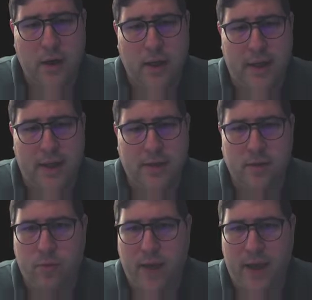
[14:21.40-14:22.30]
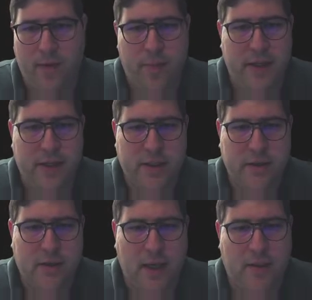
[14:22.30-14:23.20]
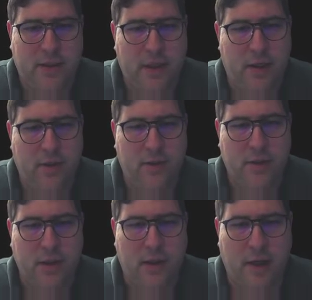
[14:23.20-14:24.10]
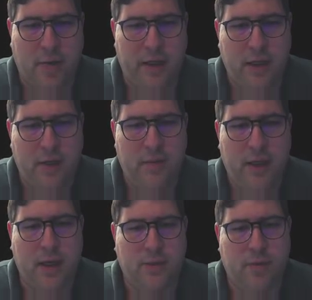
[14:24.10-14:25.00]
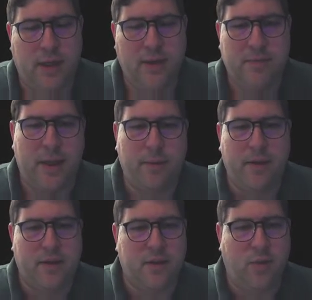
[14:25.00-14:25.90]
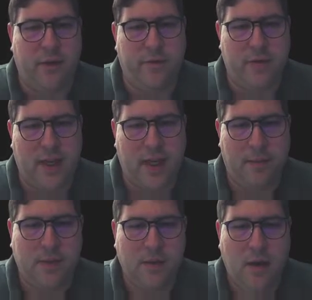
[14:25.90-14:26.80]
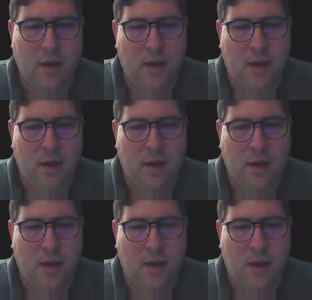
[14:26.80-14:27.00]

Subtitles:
case, we have a patient. I'm just going to use the letter P because we end up typing this quite a few times.